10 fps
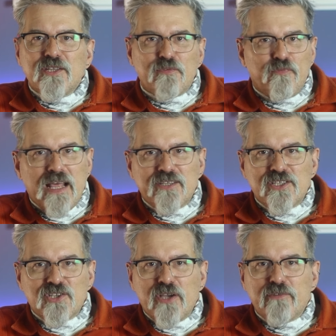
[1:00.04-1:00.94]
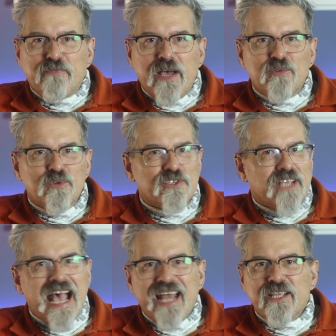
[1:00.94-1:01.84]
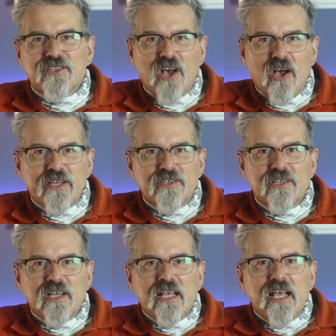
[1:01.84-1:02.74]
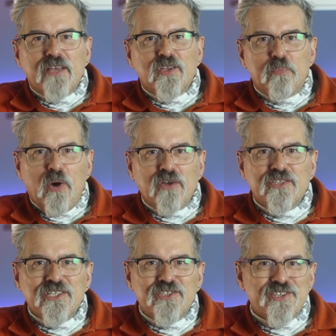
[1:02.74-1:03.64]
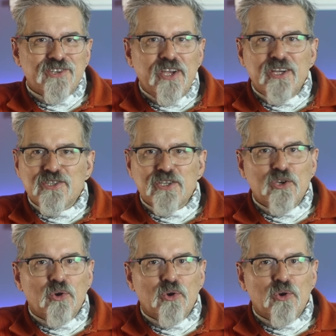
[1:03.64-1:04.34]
the flat design fad was at its height, and the party's designers had